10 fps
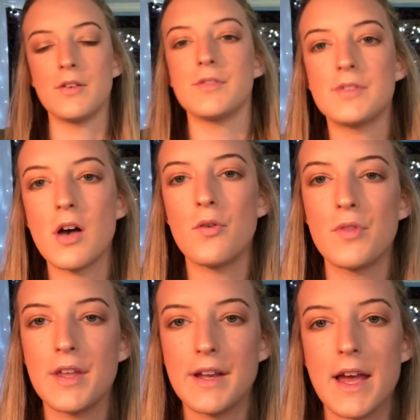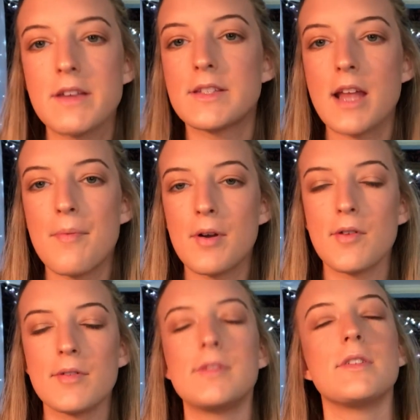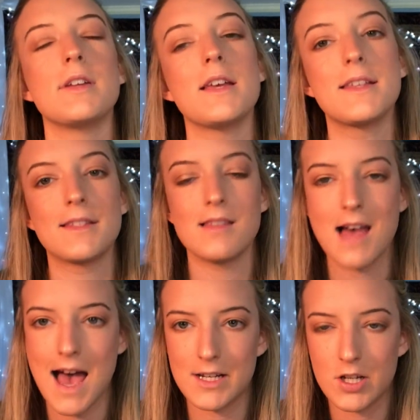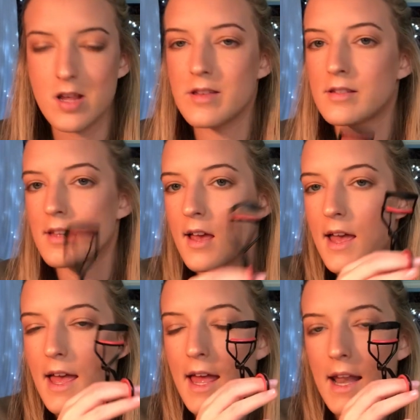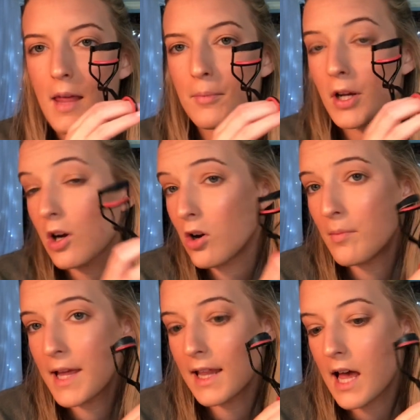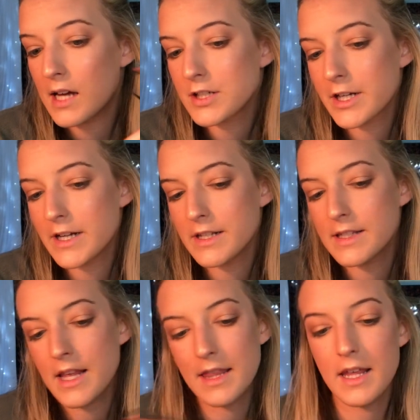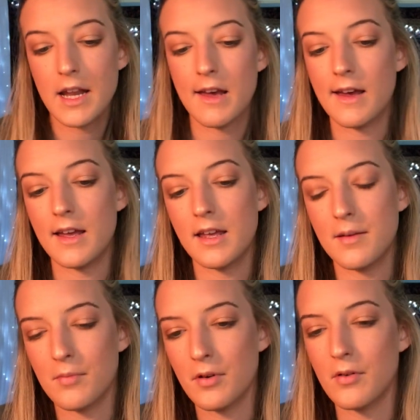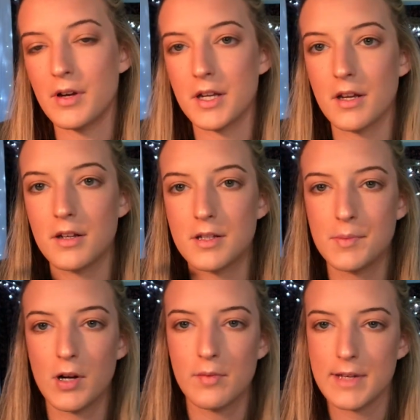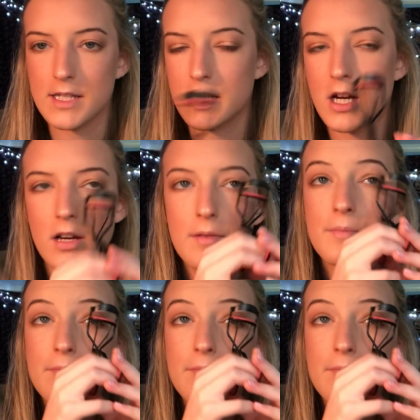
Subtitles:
So the next step in our routine is lashes. And I'm going to curl my lashes and then I am going to put on mascara.